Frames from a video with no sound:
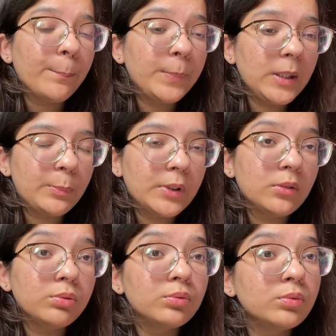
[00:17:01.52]
people
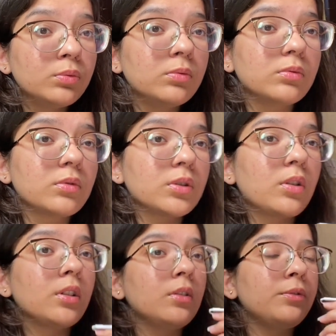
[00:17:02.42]
who
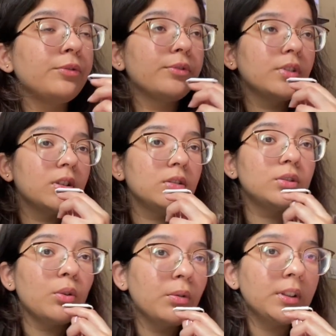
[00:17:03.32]
sort of
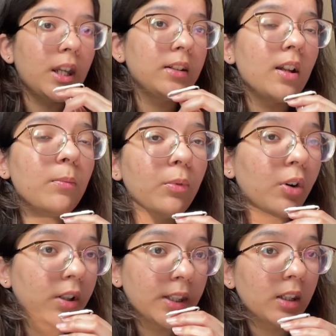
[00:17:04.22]
don't end up
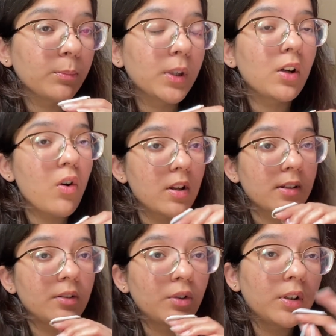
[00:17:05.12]
working because
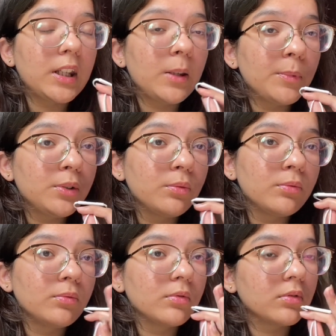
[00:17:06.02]
they're not able
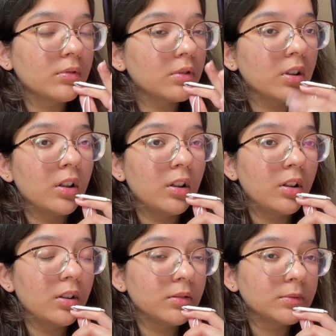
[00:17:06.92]

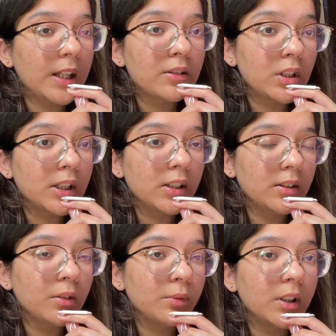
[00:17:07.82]
to get treated
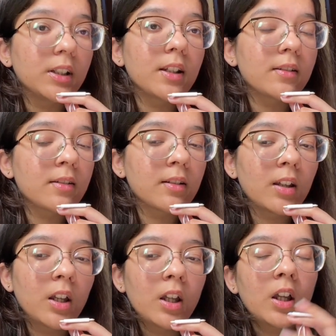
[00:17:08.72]
in the world. It's
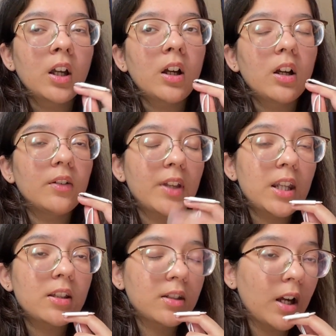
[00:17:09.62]
a
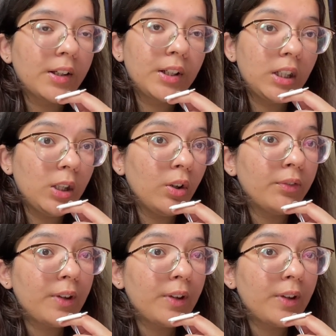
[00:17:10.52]
very stark critique of